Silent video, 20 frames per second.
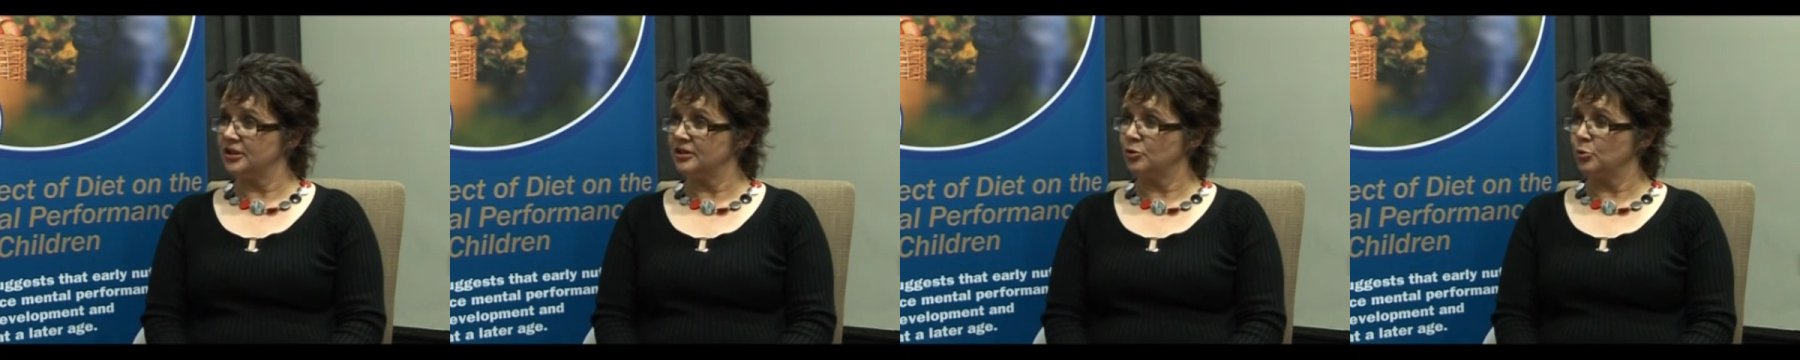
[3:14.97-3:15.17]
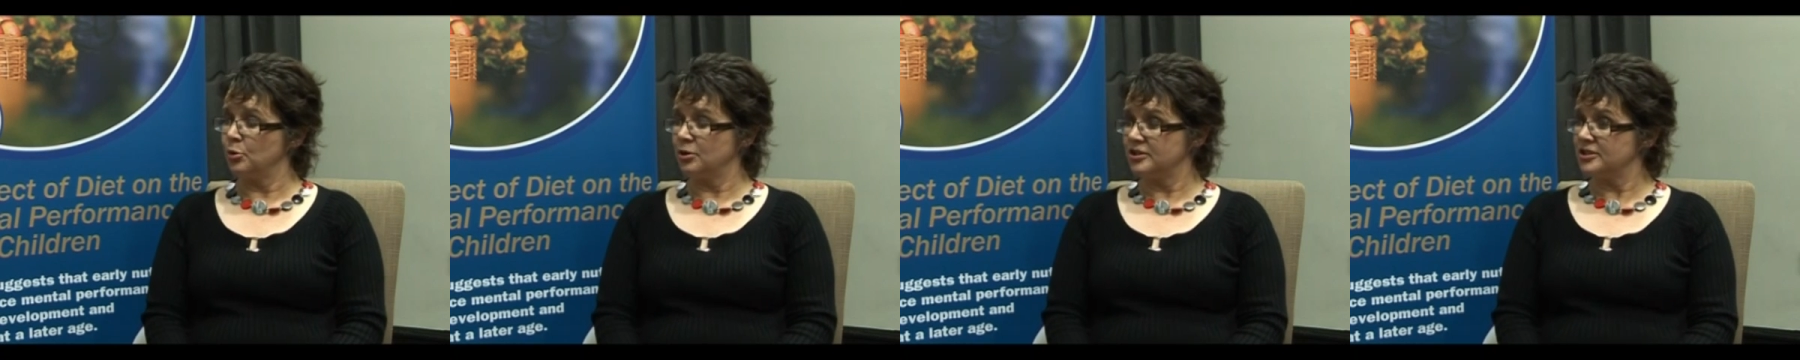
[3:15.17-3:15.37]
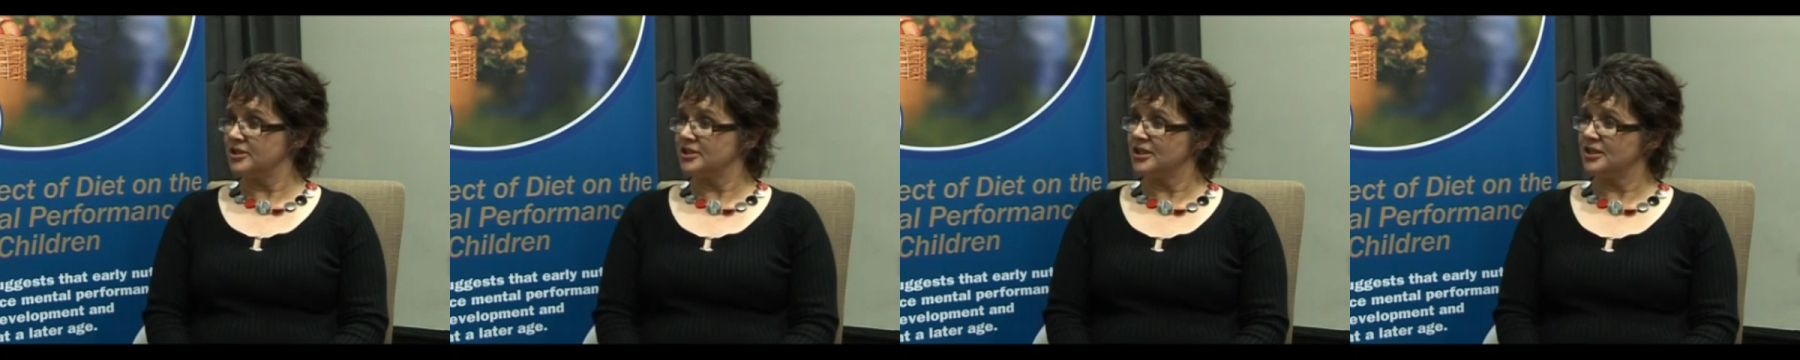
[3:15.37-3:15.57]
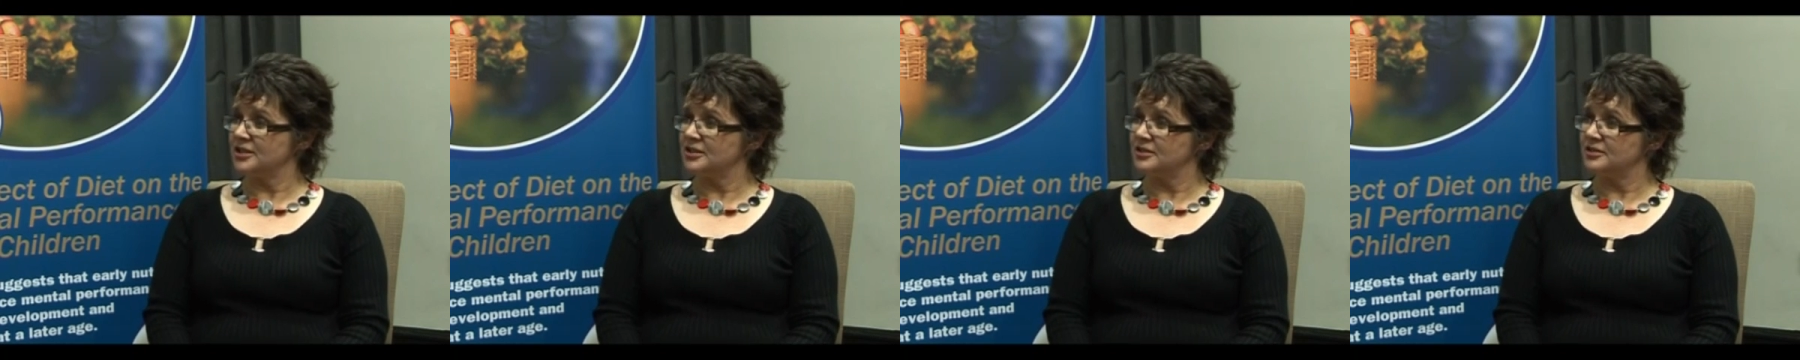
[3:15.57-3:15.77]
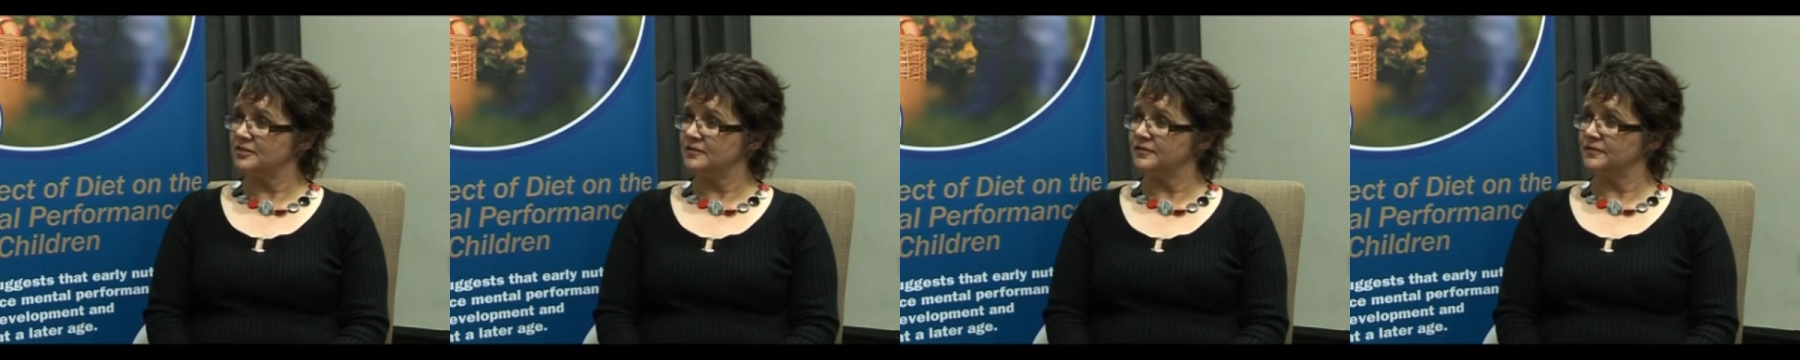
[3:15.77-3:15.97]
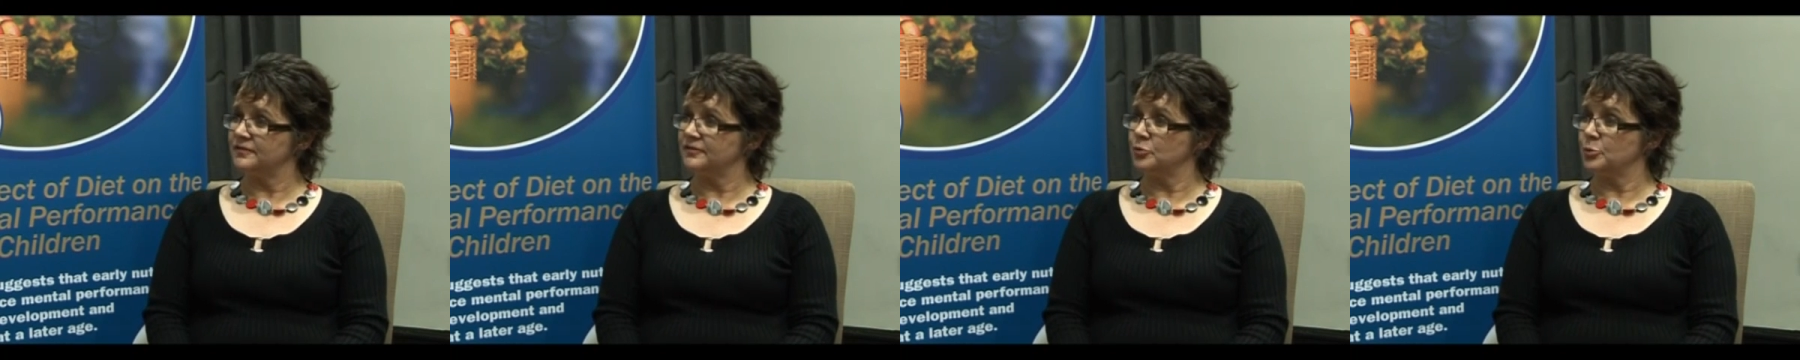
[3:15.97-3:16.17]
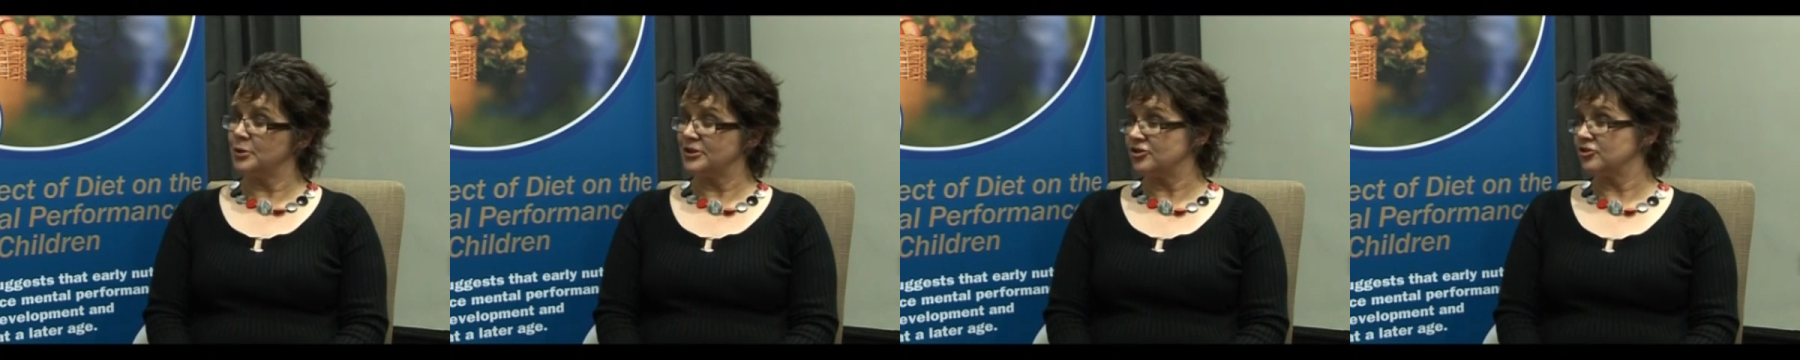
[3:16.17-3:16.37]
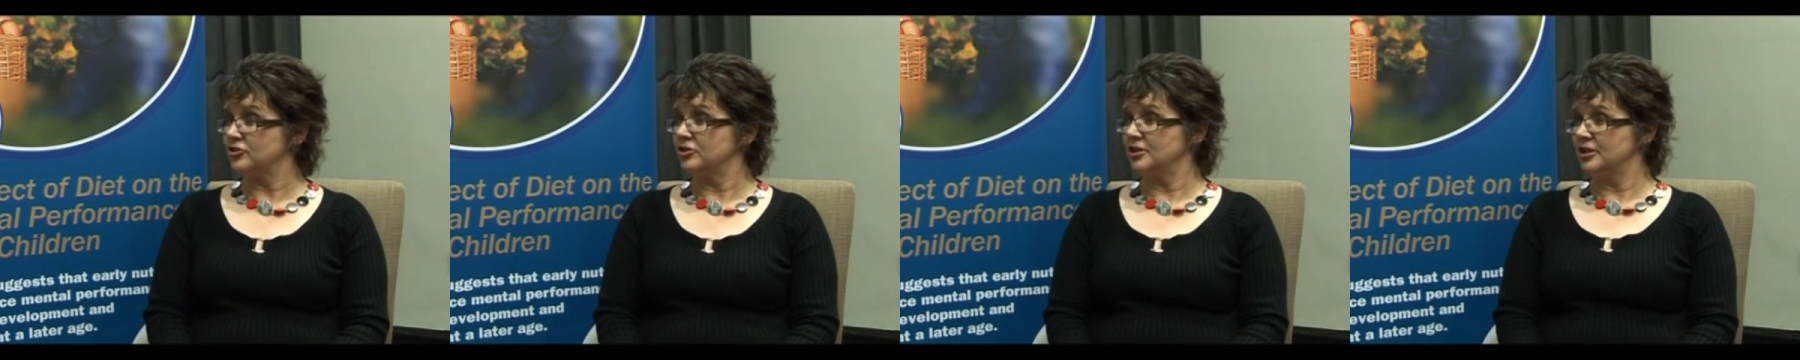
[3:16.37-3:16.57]
a quantitative
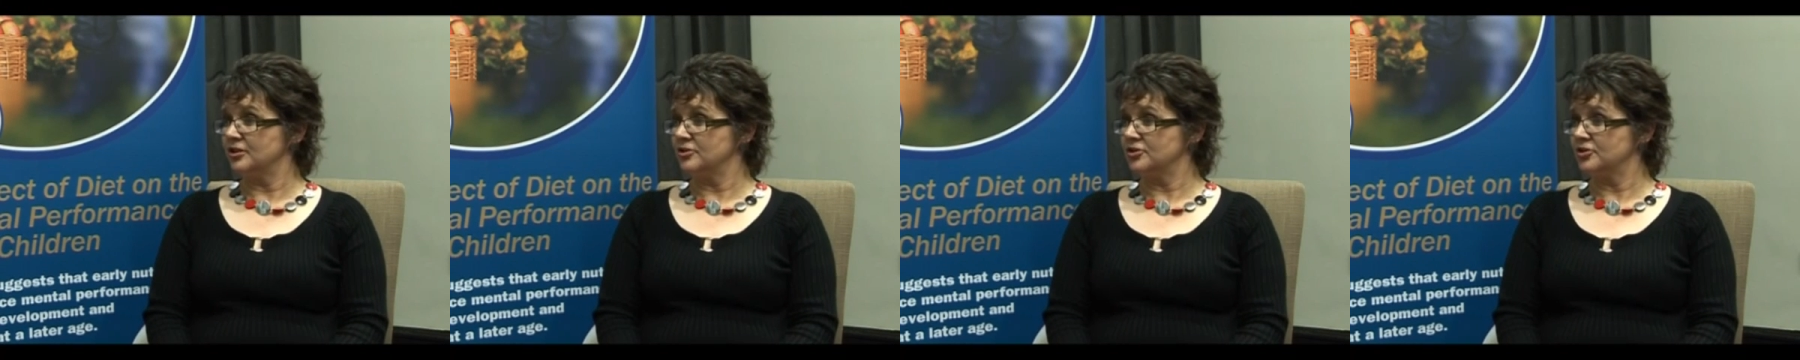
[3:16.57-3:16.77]
questionnaire